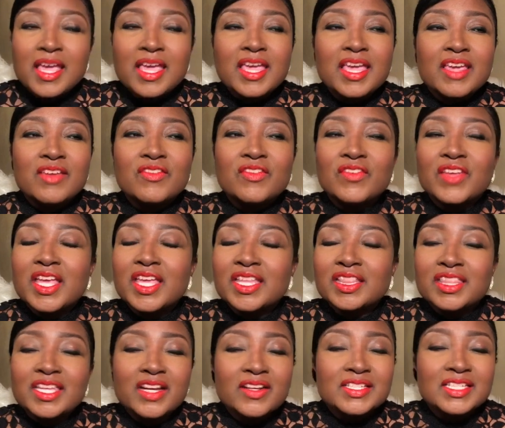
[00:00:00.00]
If
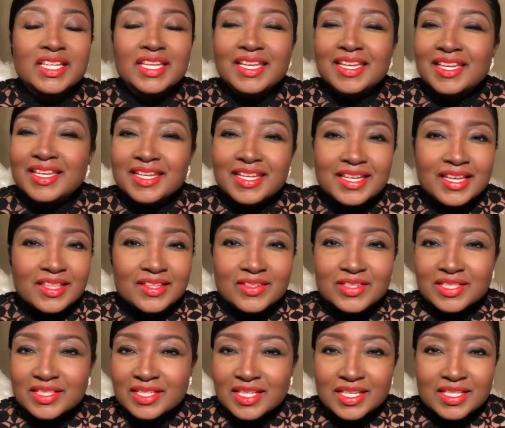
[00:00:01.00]
there's any other
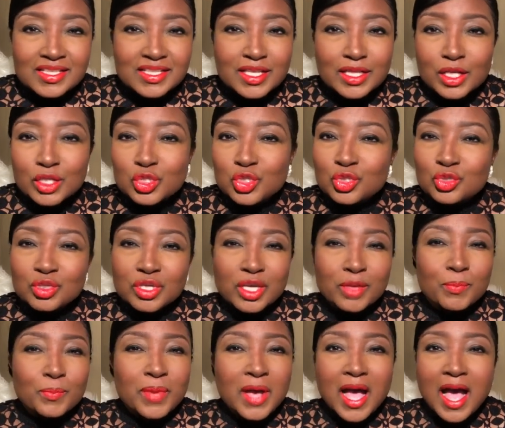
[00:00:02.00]
season that you
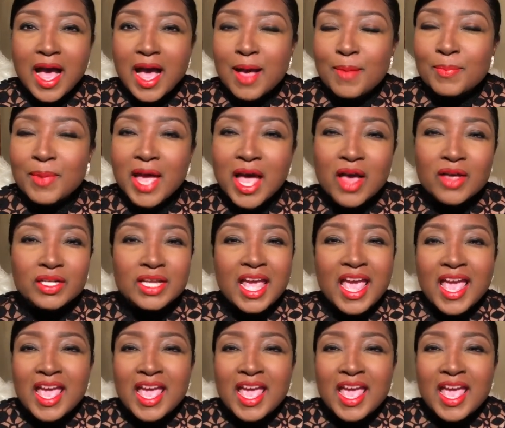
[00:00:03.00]
can pop out